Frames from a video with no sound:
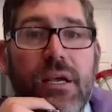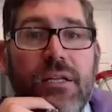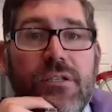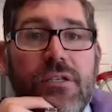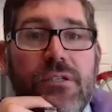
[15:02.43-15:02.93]

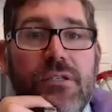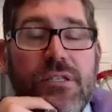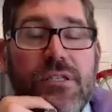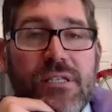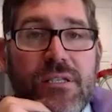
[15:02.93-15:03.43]
it's
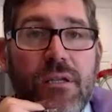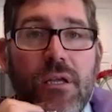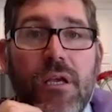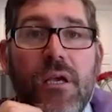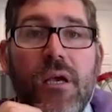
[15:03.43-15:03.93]

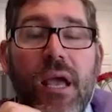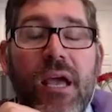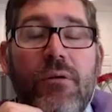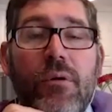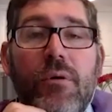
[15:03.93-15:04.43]
consistently
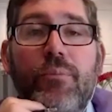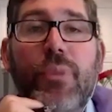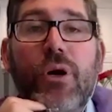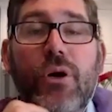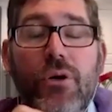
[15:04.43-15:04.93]
and
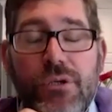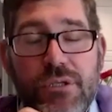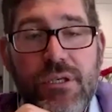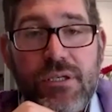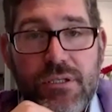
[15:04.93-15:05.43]

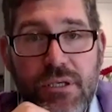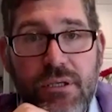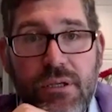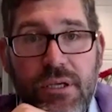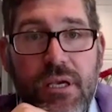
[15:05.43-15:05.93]

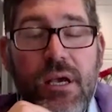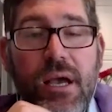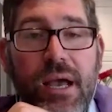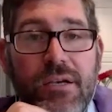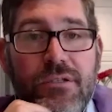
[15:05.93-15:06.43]
persistently
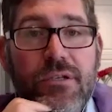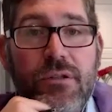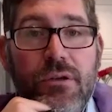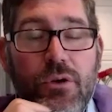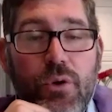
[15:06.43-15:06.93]

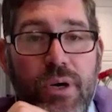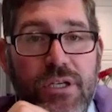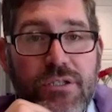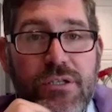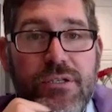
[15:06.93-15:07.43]
asking the
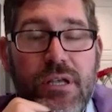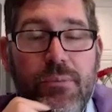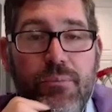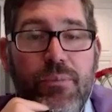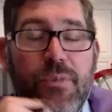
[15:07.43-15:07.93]
questions that
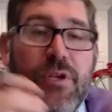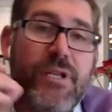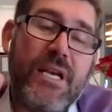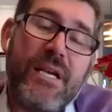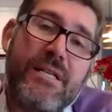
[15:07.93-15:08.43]

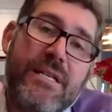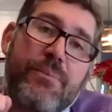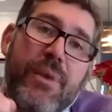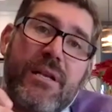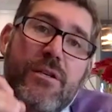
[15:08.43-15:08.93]
dig
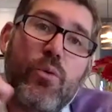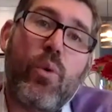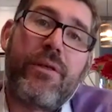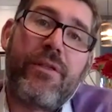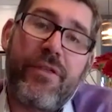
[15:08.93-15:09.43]
deep into
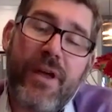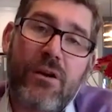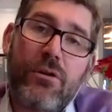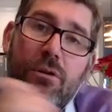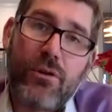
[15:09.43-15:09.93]
what
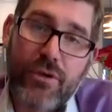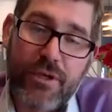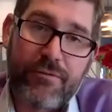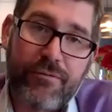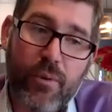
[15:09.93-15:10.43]
they're
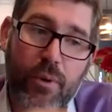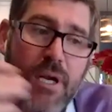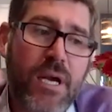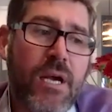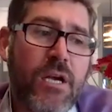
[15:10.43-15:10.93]
looking for.
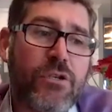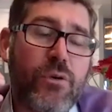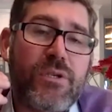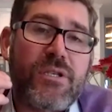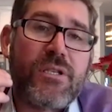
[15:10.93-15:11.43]

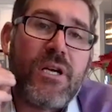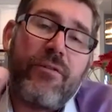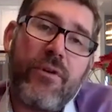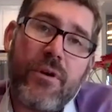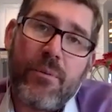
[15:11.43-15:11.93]
So instead
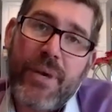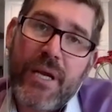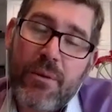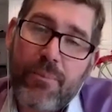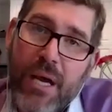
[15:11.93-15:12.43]
of it uh,
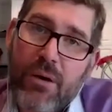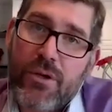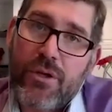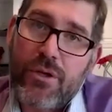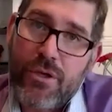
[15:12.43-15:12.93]
being about
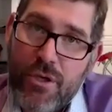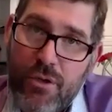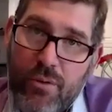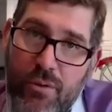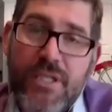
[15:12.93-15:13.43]

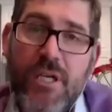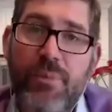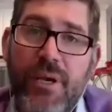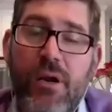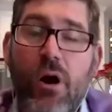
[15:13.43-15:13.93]
you, it's going to
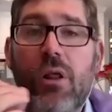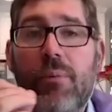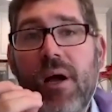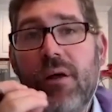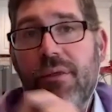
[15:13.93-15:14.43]
be all
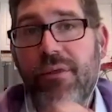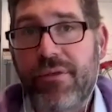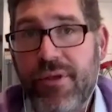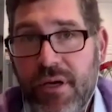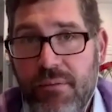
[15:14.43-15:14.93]
about
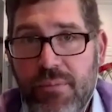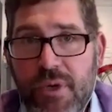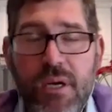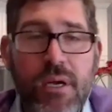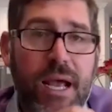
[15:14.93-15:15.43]
them.
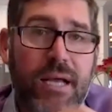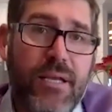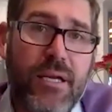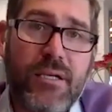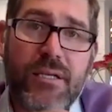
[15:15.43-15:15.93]
At
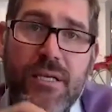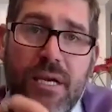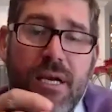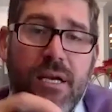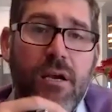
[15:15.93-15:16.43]
the end of the
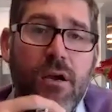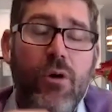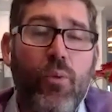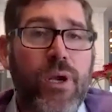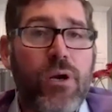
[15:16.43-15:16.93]
day,
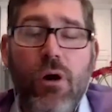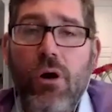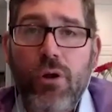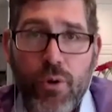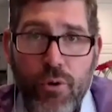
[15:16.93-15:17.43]
we are
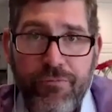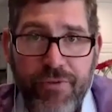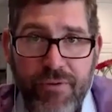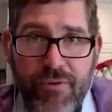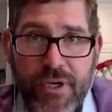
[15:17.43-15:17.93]
all our own
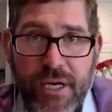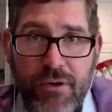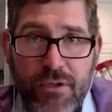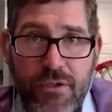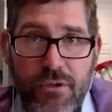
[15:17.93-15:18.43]
favorite
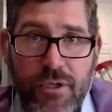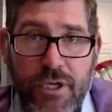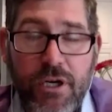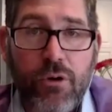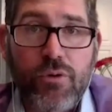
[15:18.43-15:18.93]
character
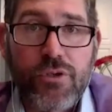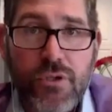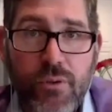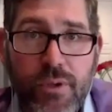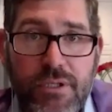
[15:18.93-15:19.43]
in our own
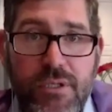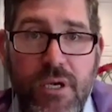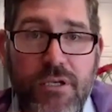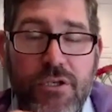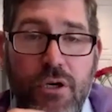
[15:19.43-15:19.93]
stories.
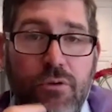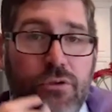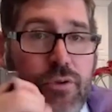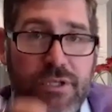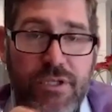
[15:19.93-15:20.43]
So
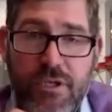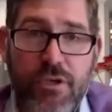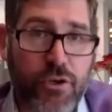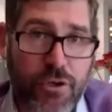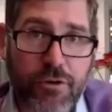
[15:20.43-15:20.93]
Tristan,
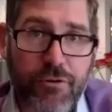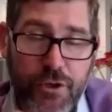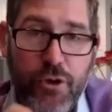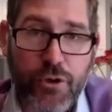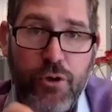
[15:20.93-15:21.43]
you're the,
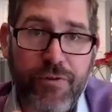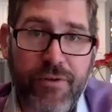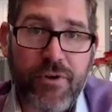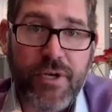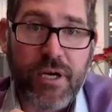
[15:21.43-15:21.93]
you're your
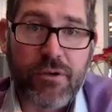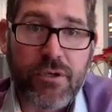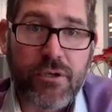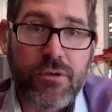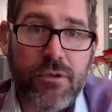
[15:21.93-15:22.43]
favorite
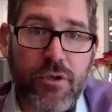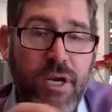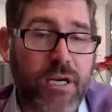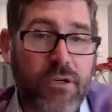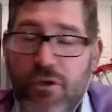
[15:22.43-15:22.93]
character. You
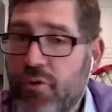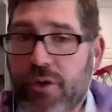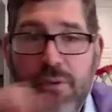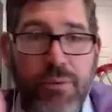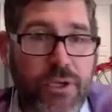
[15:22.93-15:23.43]
got an
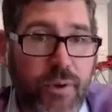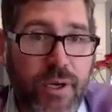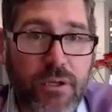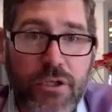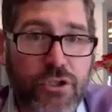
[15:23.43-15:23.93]
incredibly
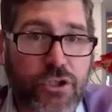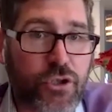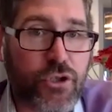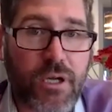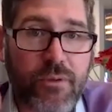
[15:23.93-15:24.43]
great looking
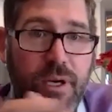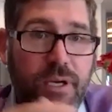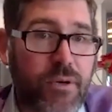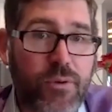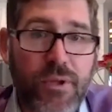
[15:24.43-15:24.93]
shirt on
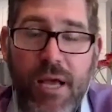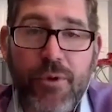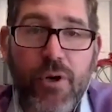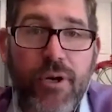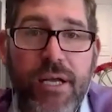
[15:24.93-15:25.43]
right there with lab
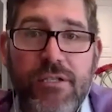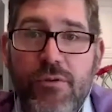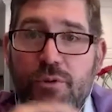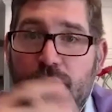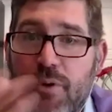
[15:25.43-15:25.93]
coat
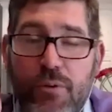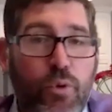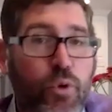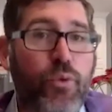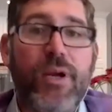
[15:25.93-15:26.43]
agents with a
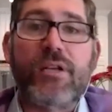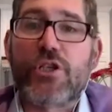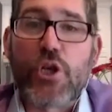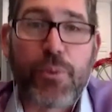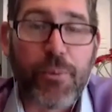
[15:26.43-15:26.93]
great
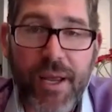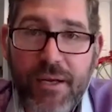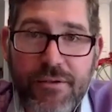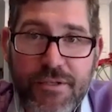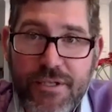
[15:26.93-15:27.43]

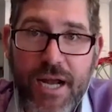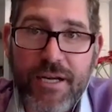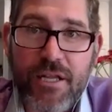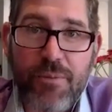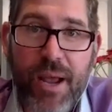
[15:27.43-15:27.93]
Superman
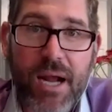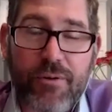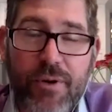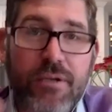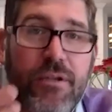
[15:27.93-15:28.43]
sign in the
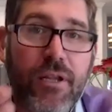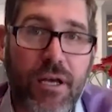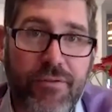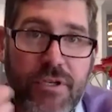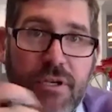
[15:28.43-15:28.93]
background.
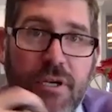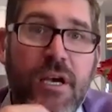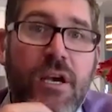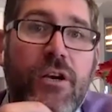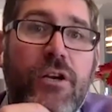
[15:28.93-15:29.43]
Love it.
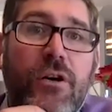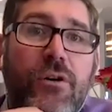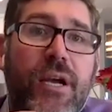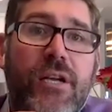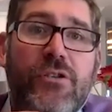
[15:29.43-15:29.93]
You
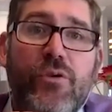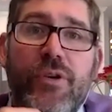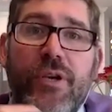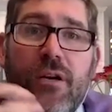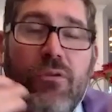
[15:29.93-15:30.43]
know, Andrew,
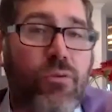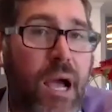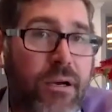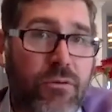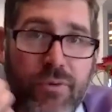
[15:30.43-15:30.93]
you got a
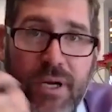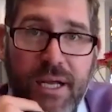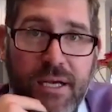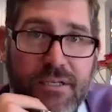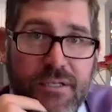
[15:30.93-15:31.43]
rock and red
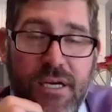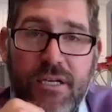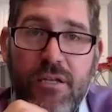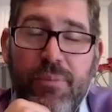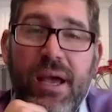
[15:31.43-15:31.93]
X
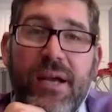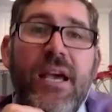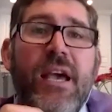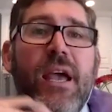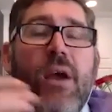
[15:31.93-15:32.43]
sign in the back.
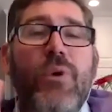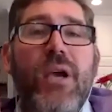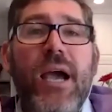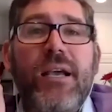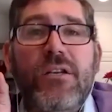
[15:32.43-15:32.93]
And we
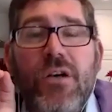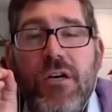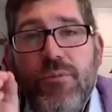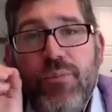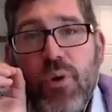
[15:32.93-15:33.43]
I could
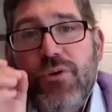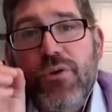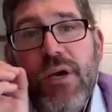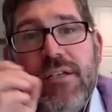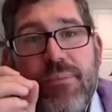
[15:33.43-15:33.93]
talk to both of
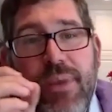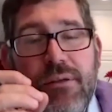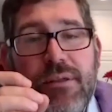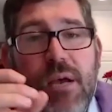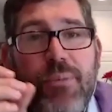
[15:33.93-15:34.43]
you guys
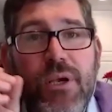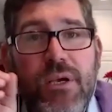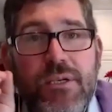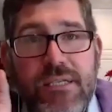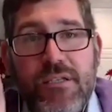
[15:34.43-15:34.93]
about that
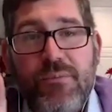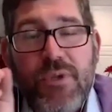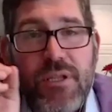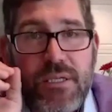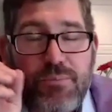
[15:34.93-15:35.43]
because that's
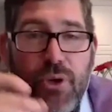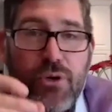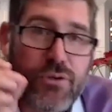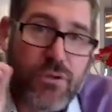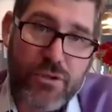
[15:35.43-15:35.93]
something that's
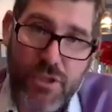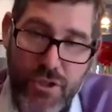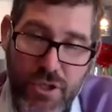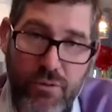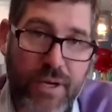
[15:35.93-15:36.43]
personal to
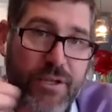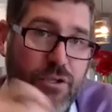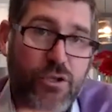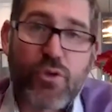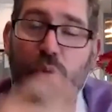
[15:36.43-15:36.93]
you, right? There's
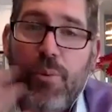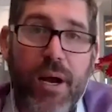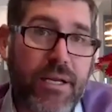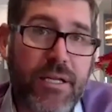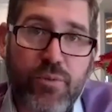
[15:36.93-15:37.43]
a story
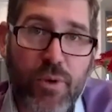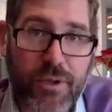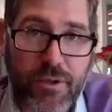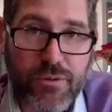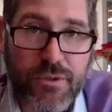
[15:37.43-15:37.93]
behind each one
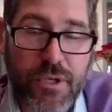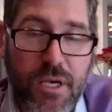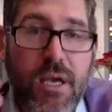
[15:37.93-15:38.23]
of those.